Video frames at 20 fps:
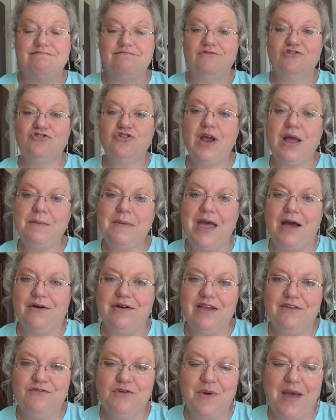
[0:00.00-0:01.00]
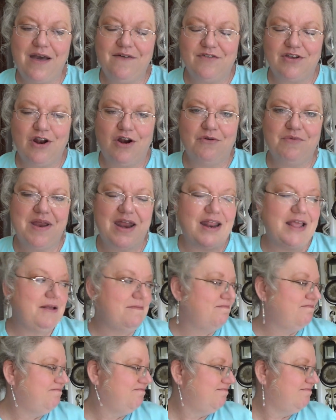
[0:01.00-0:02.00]
try them out if you haven't already.
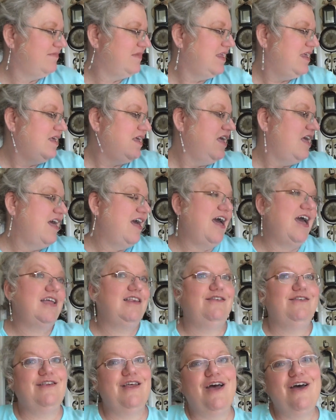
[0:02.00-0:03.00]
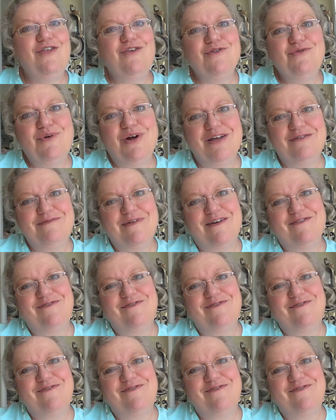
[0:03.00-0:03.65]
Another one of my